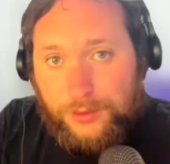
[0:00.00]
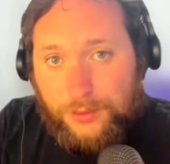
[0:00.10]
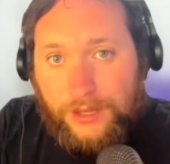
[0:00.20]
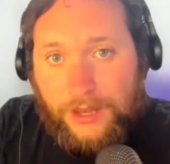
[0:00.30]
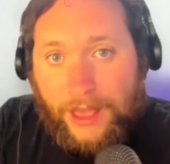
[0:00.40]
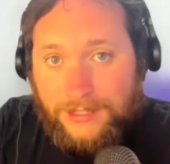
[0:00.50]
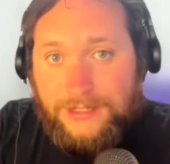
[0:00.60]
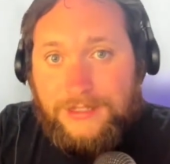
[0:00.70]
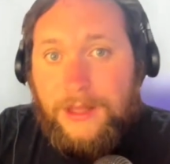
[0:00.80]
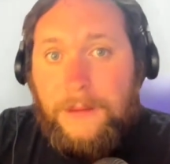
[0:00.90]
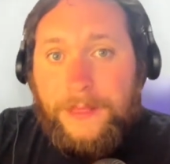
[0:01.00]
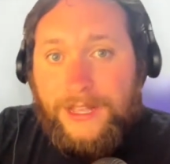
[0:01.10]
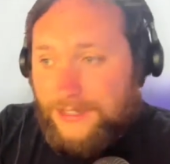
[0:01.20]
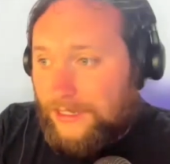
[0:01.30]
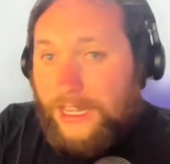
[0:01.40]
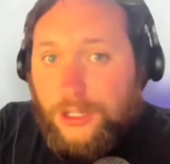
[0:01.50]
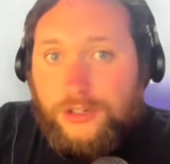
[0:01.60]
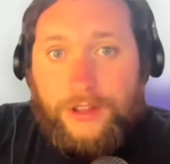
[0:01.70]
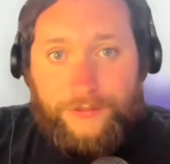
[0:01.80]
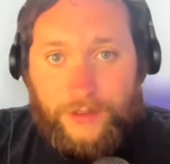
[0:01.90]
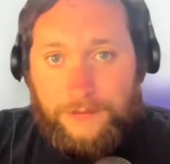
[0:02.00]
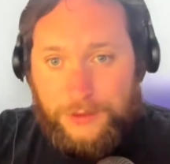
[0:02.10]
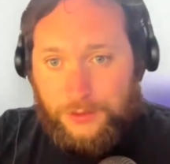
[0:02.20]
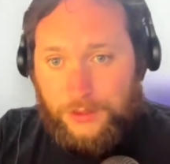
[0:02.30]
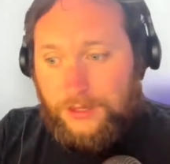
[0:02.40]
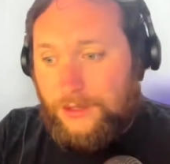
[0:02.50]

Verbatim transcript: between exes it's an internet fight between